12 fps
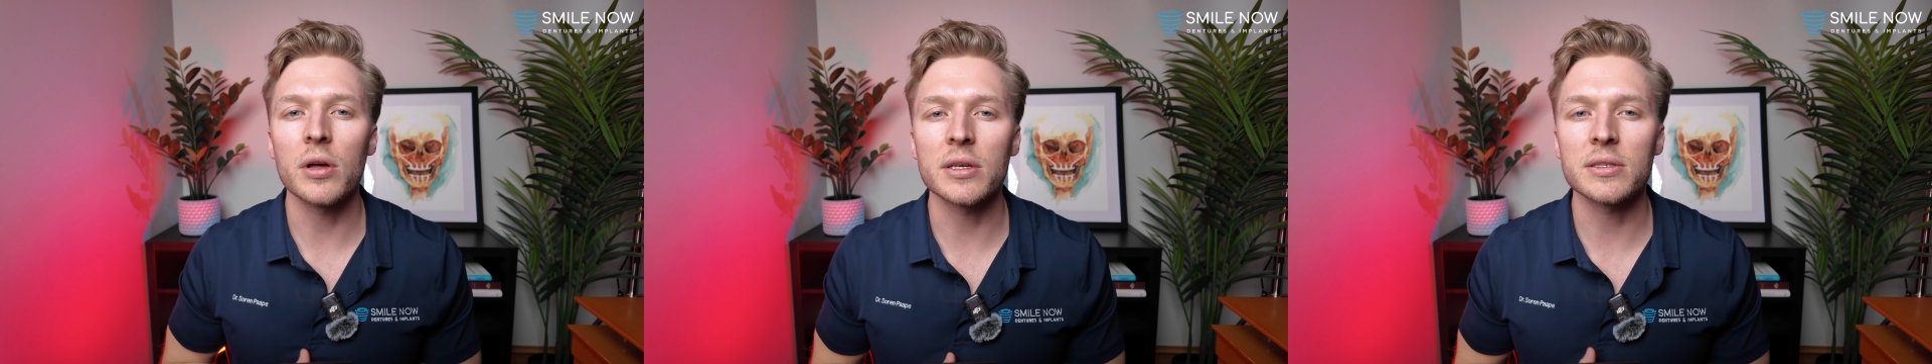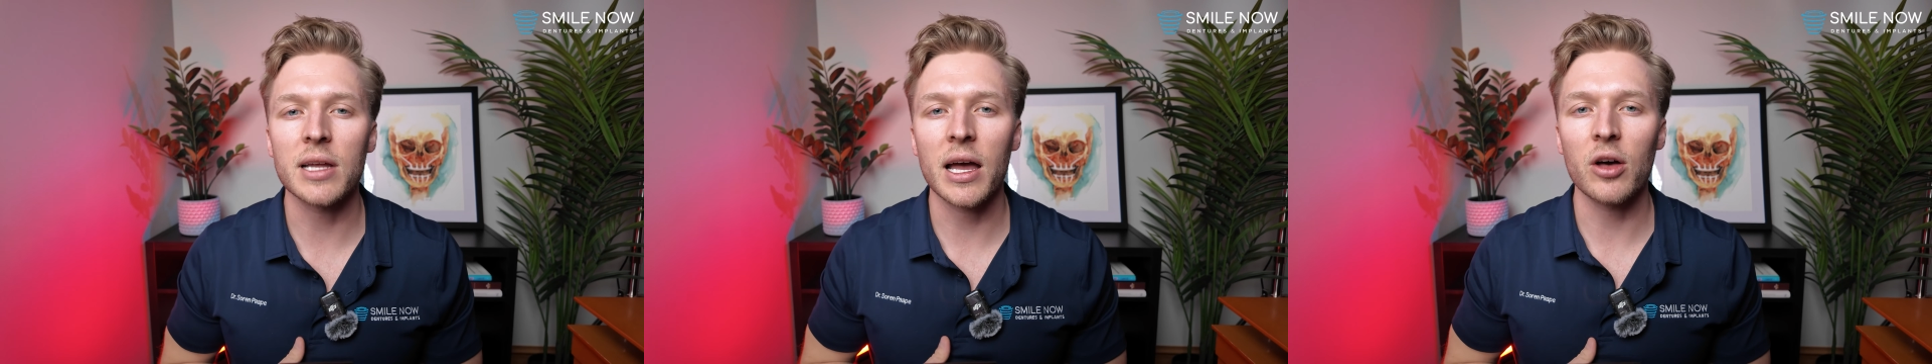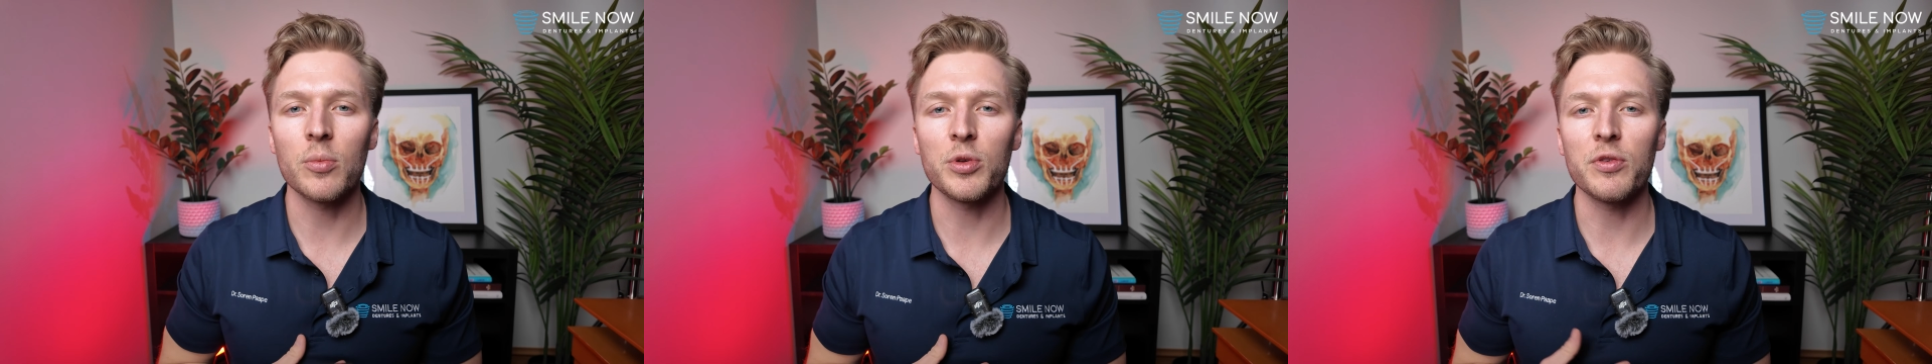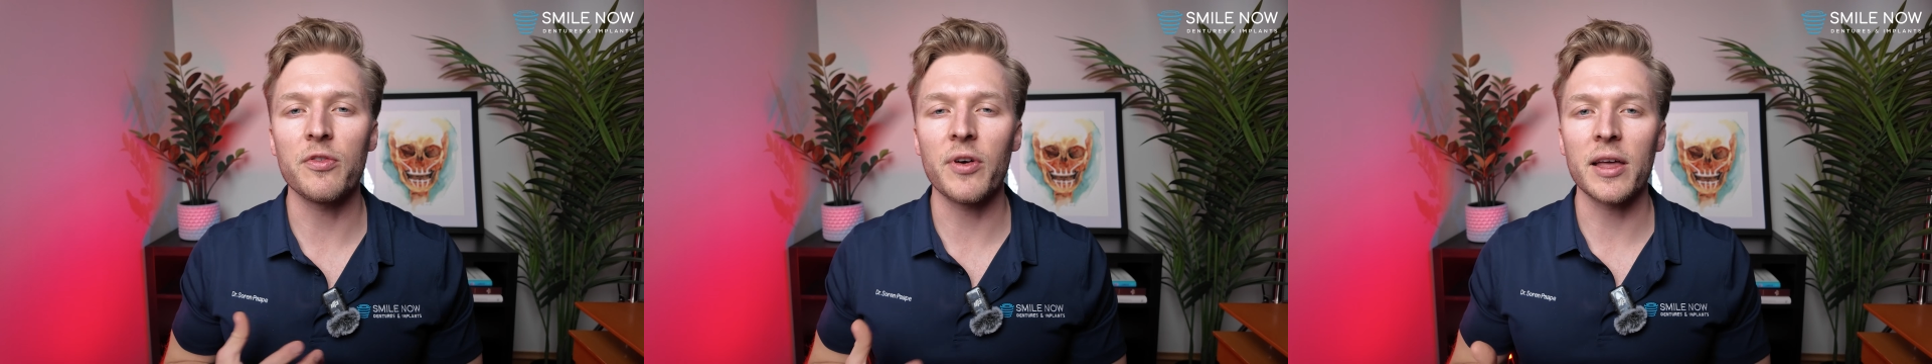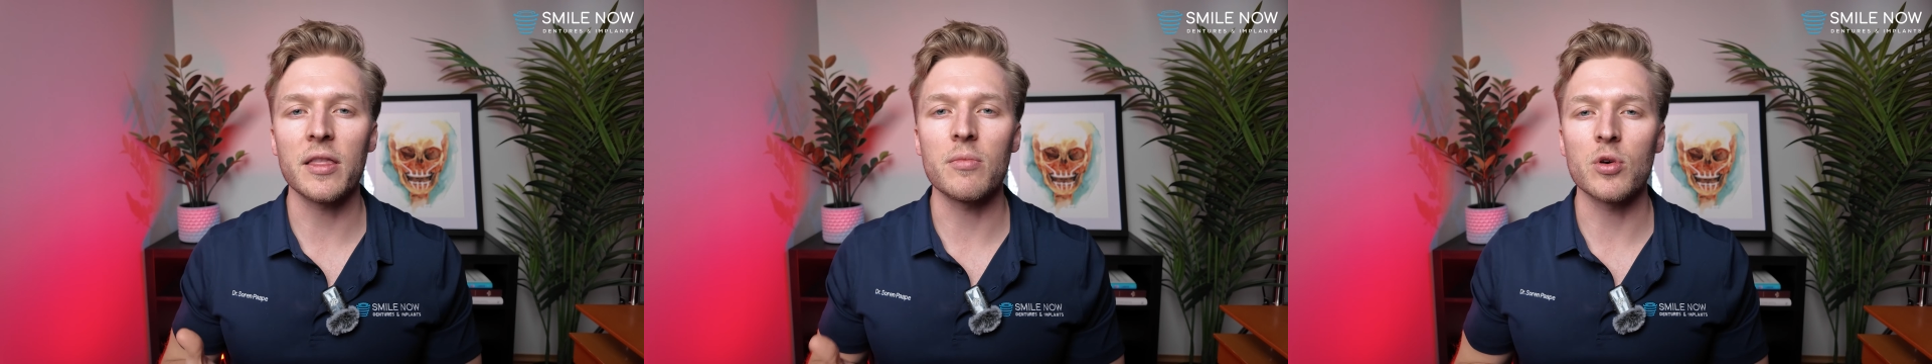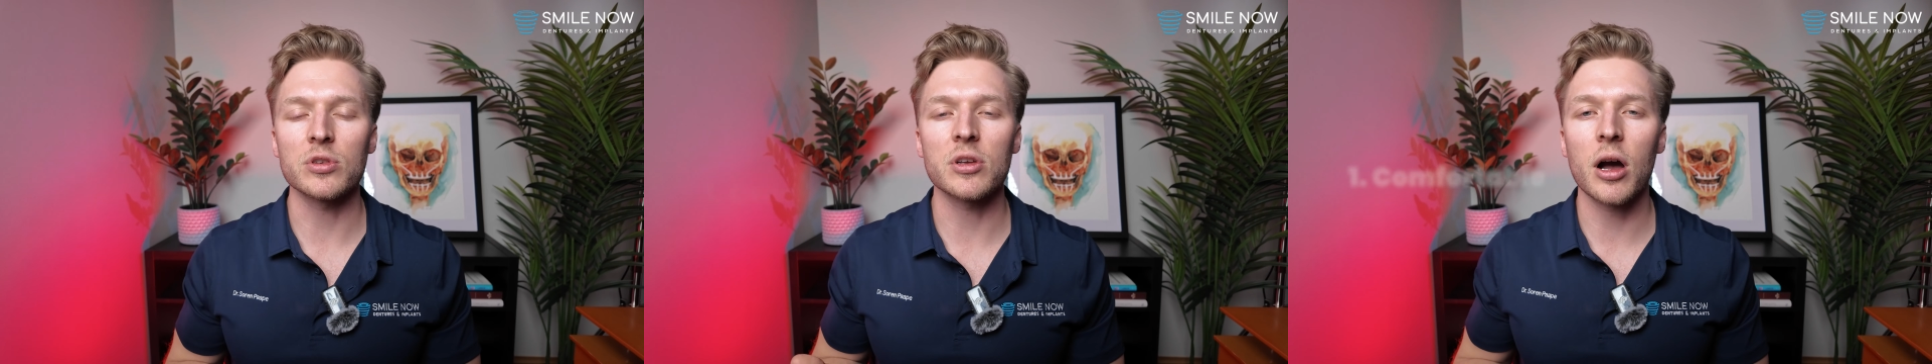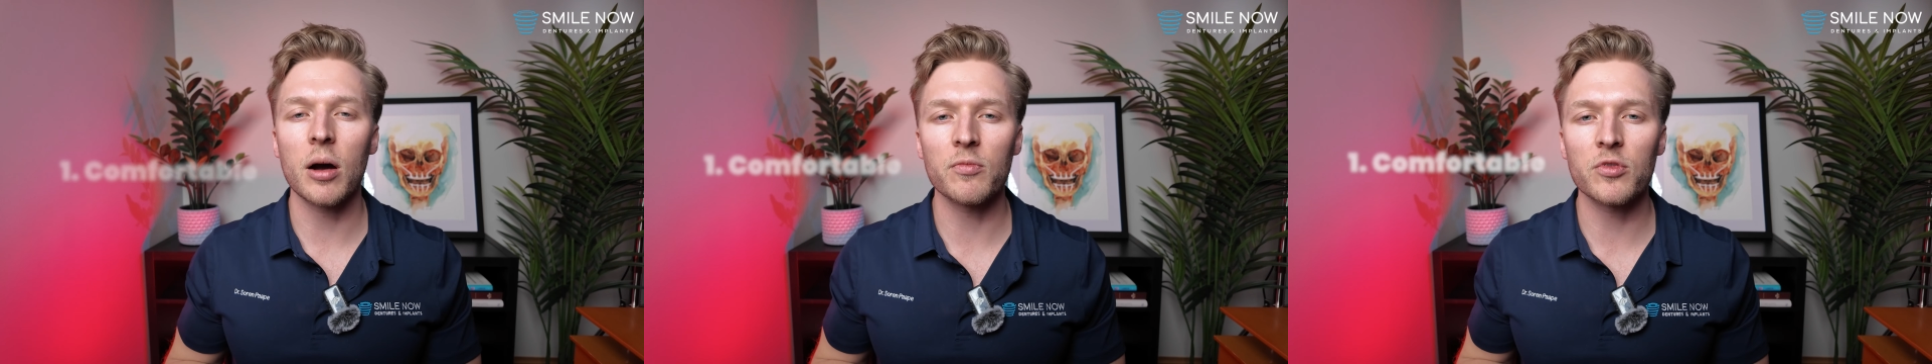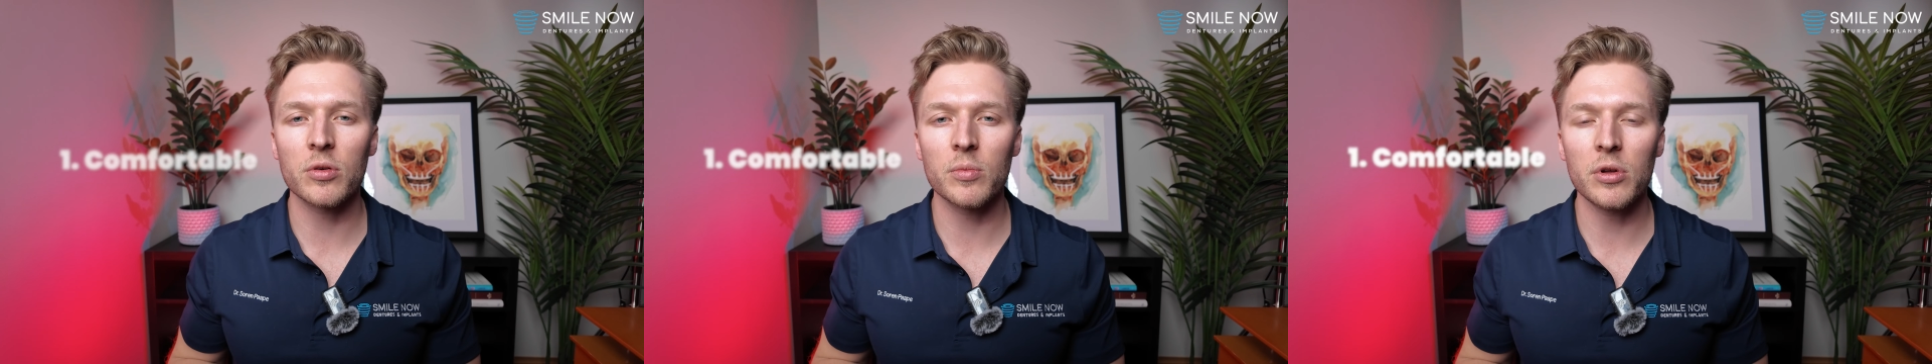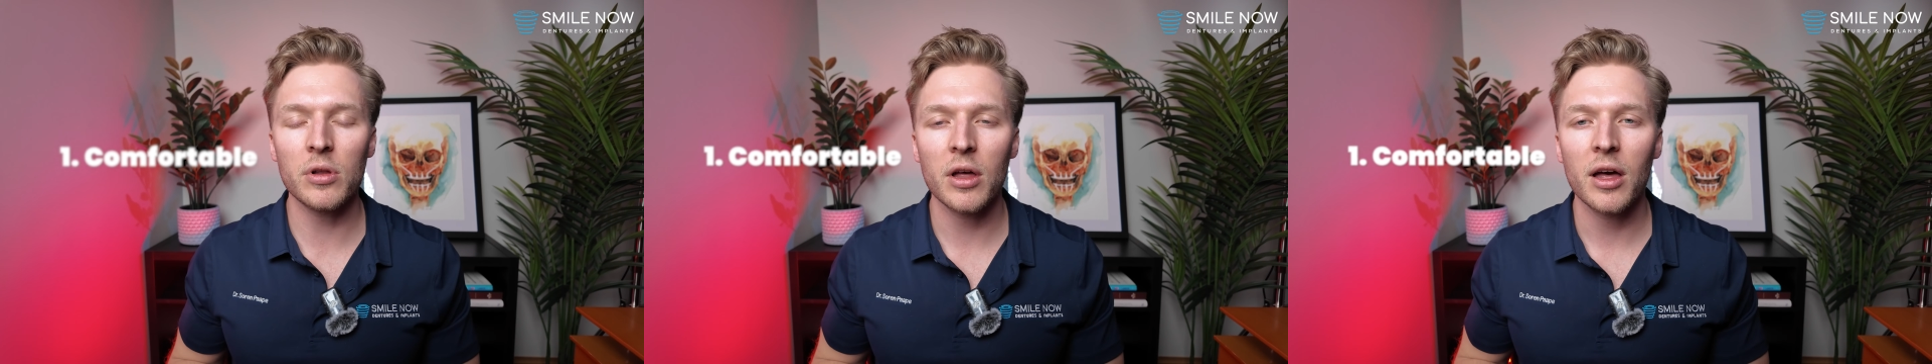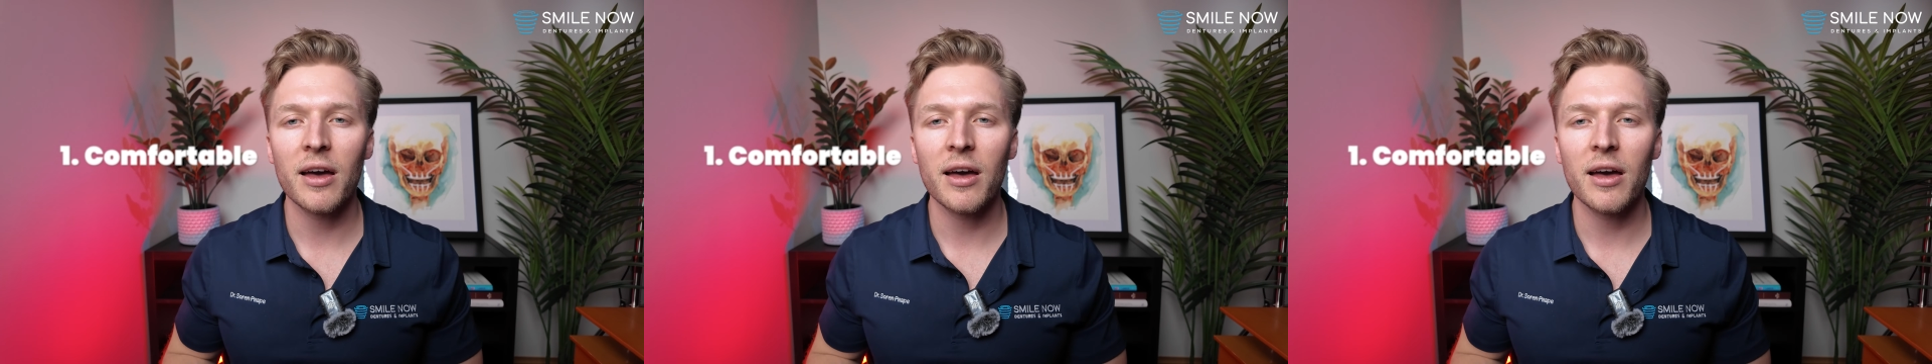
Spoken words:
is to help you find the most comfortable,